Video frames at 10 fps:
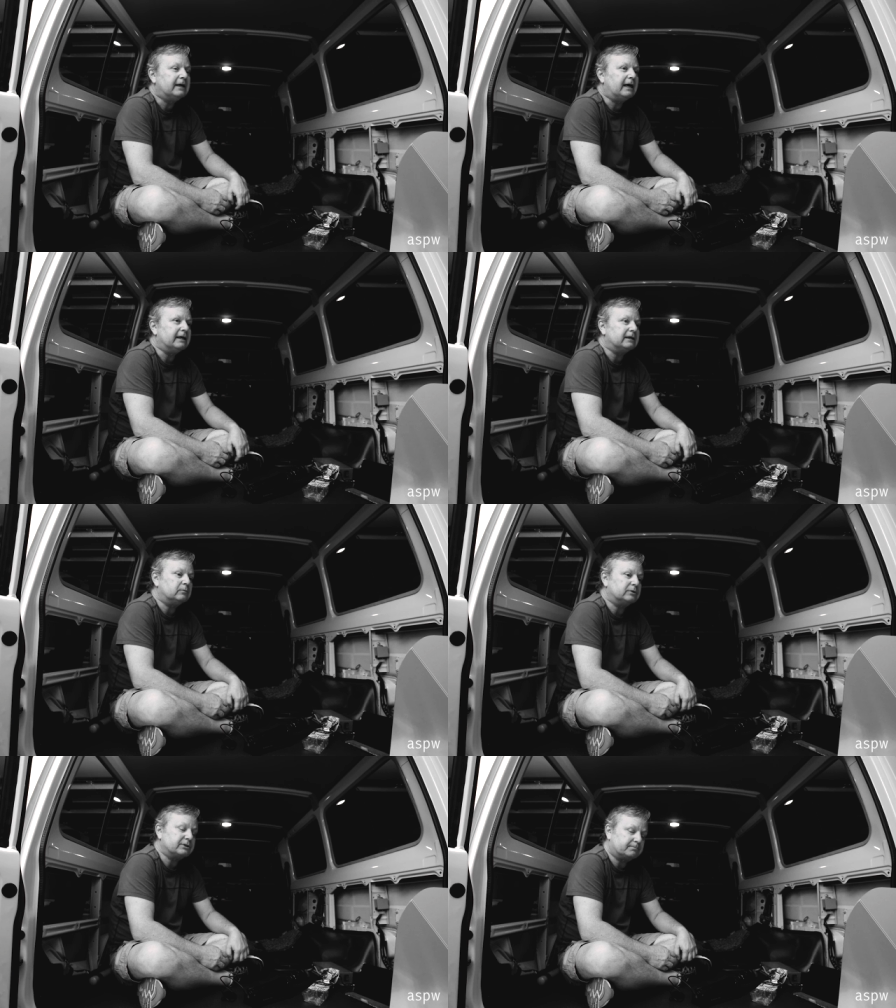and it
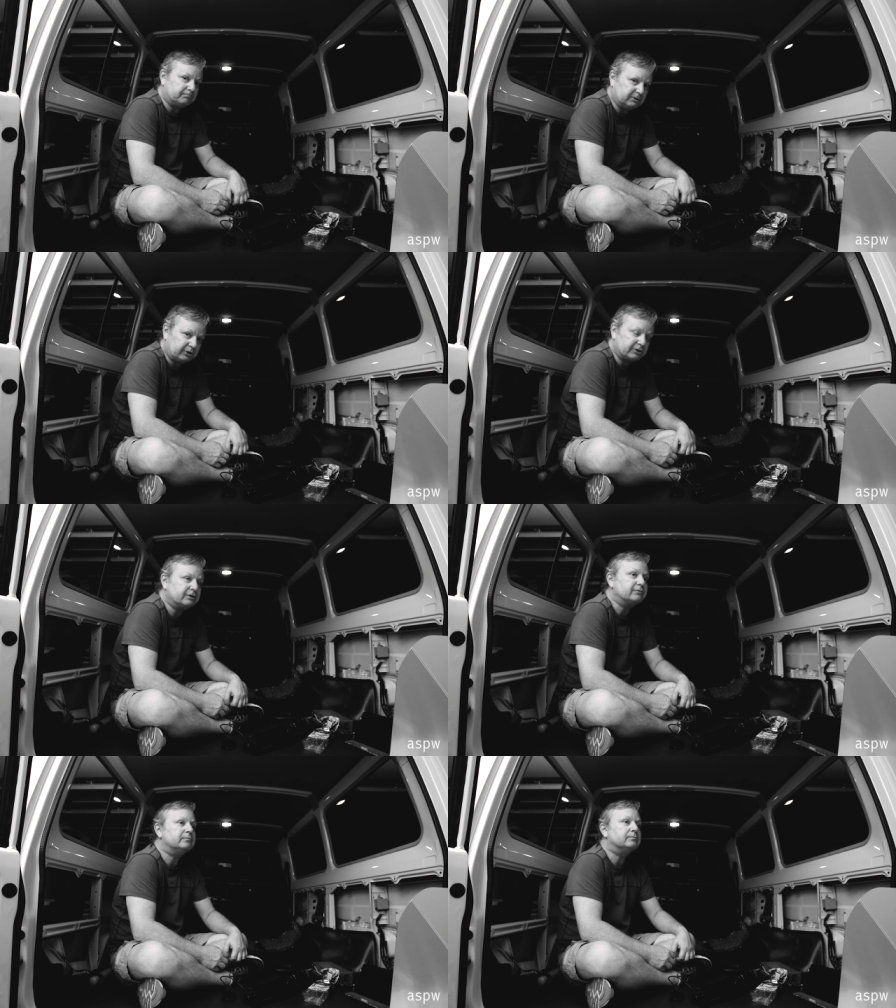was
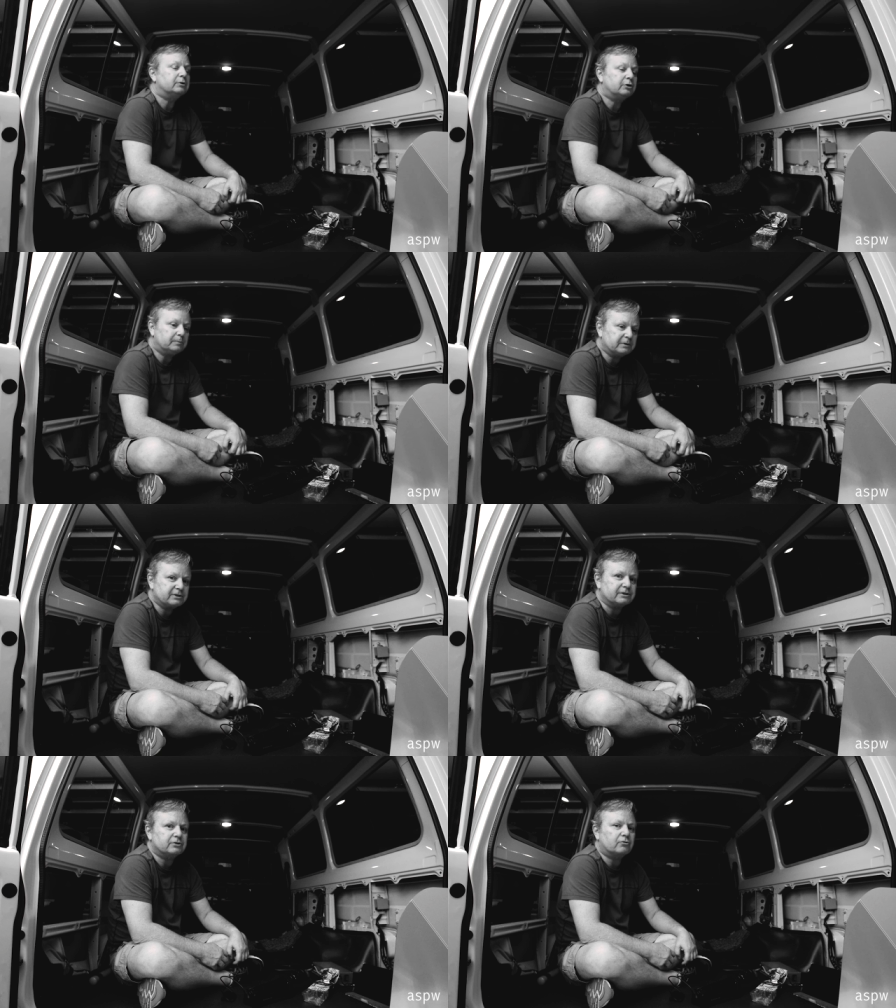lucrative, good
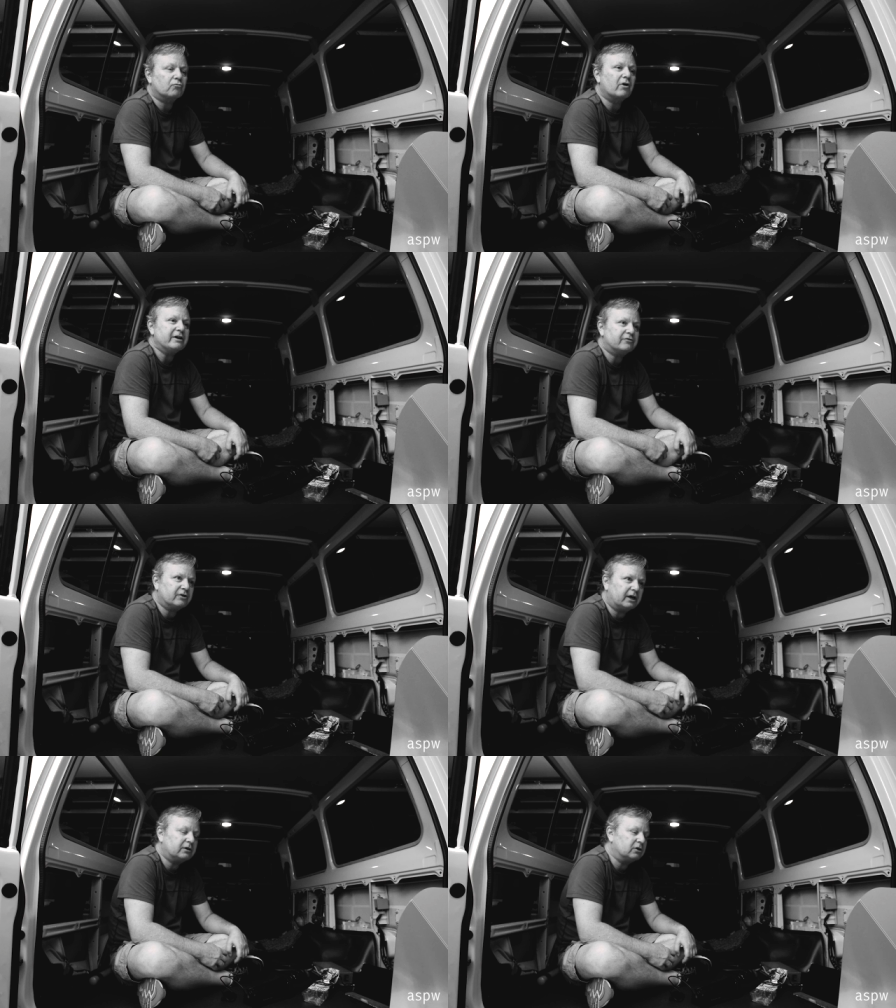business, great
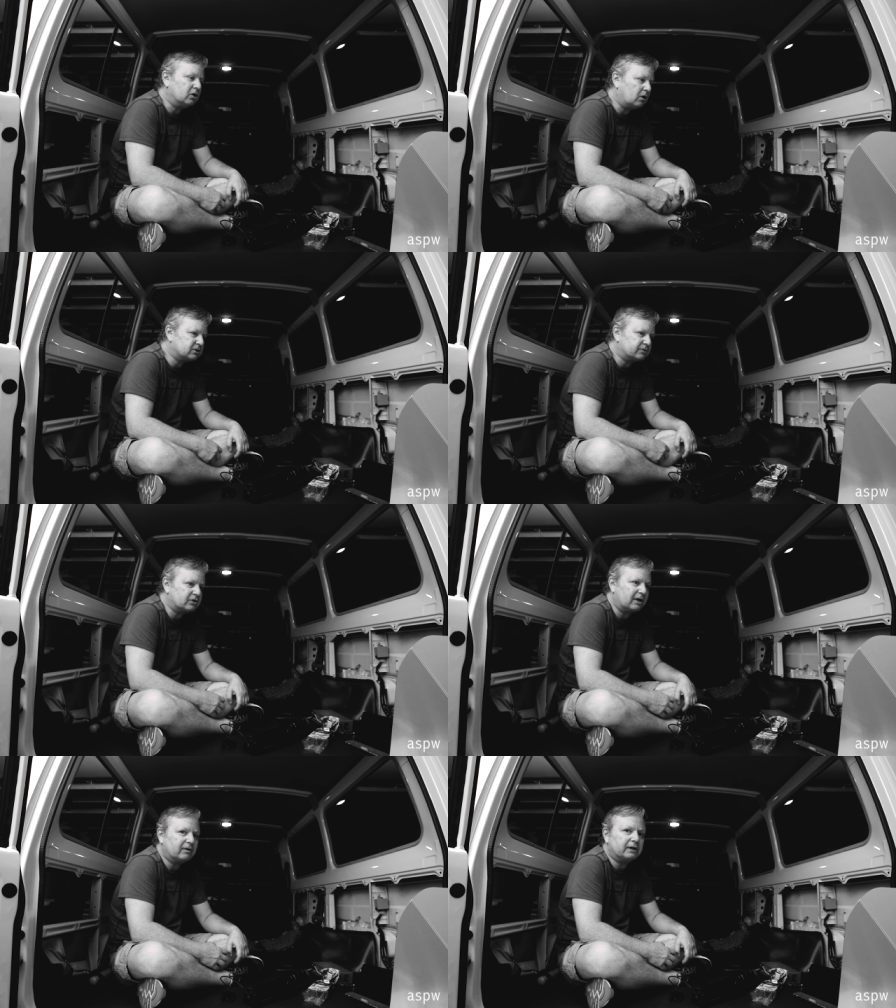fun, lots of
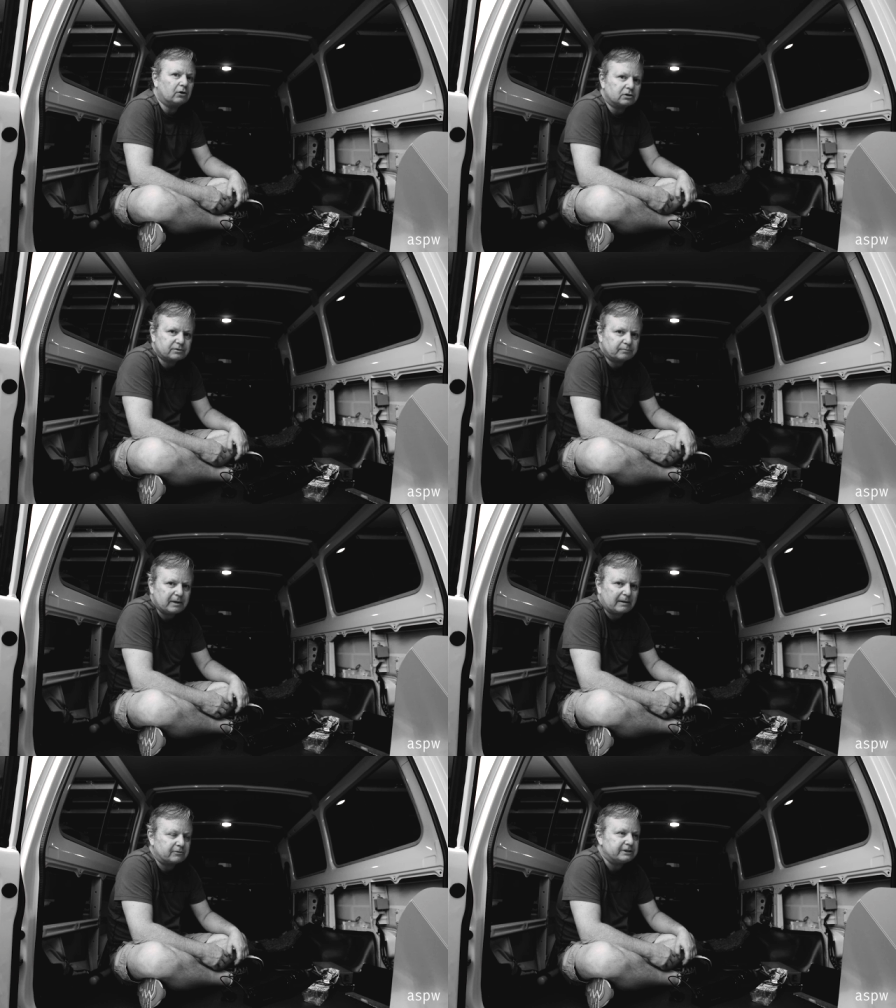traveling, lots of
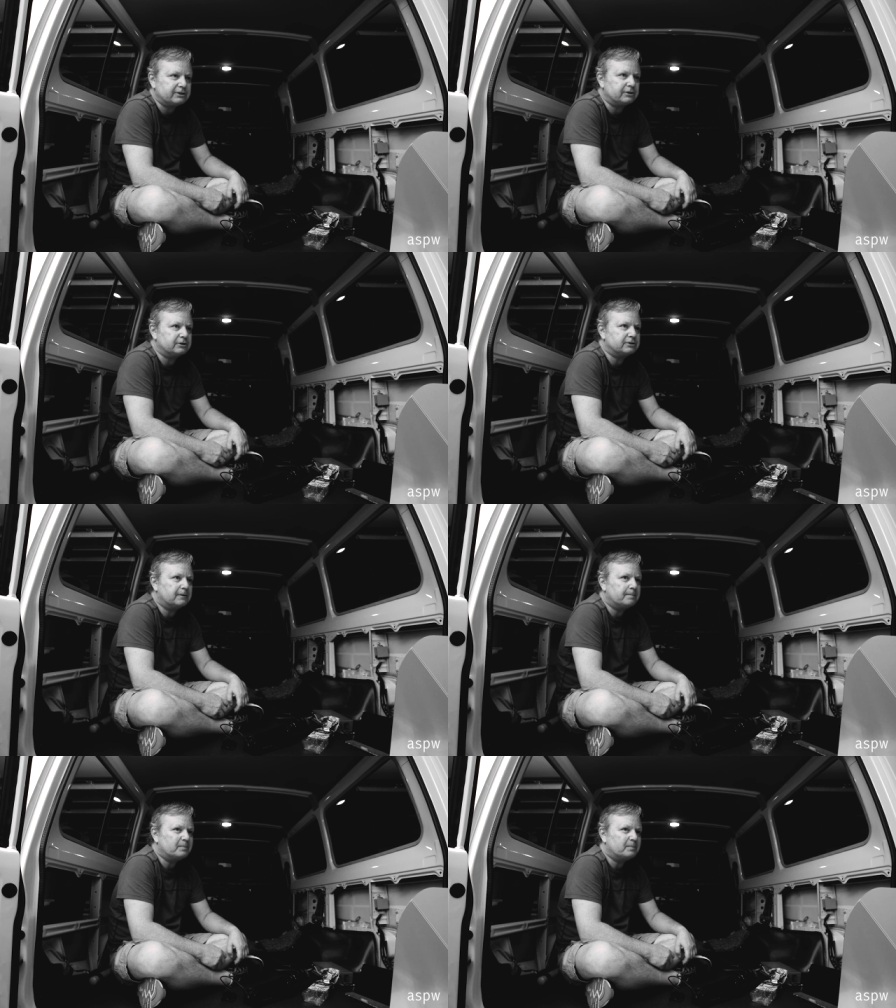map research.